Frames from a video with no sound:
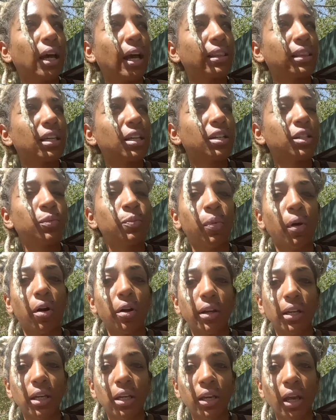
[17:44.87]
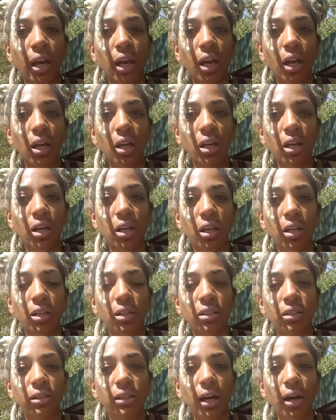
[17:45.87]
I think it's Bardi Gang.
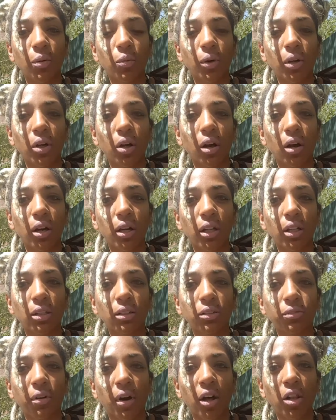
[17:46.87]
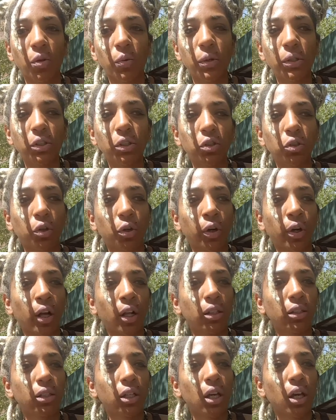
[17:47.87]
Is that what Cardi's followers is
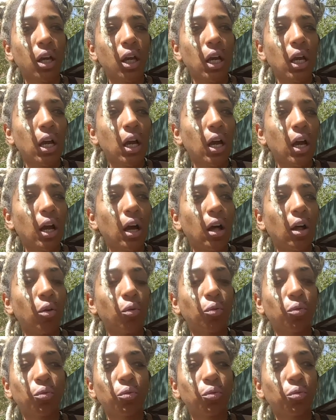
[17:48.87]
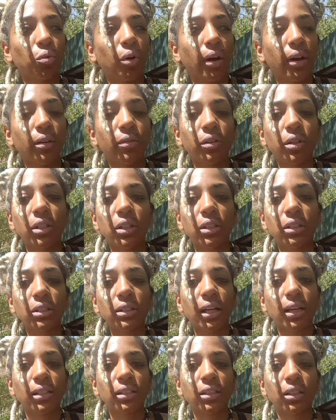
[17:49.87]
called? Whatever it is,
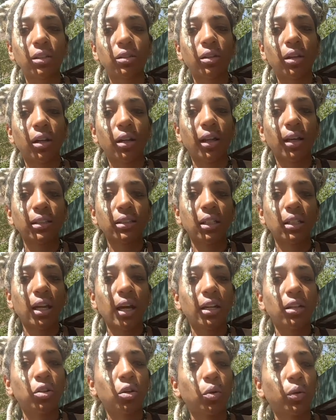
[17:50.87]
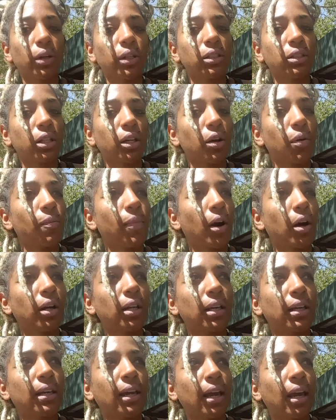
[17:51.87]
that's the Knight of Coins here.
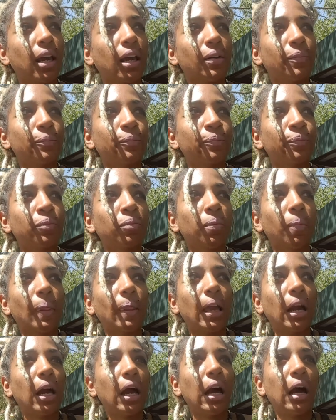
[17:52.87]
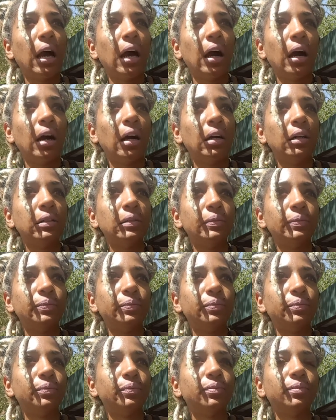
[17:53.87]
Bardi Gang
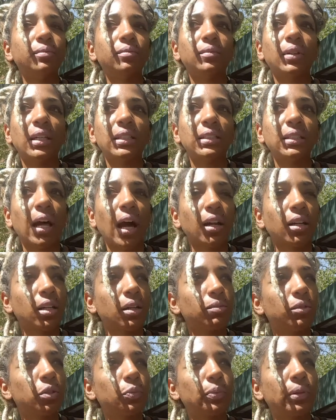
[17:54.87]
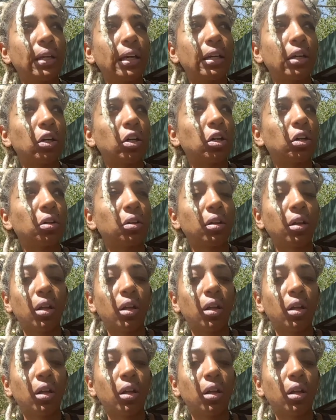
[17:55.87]
has not come to play, y'all.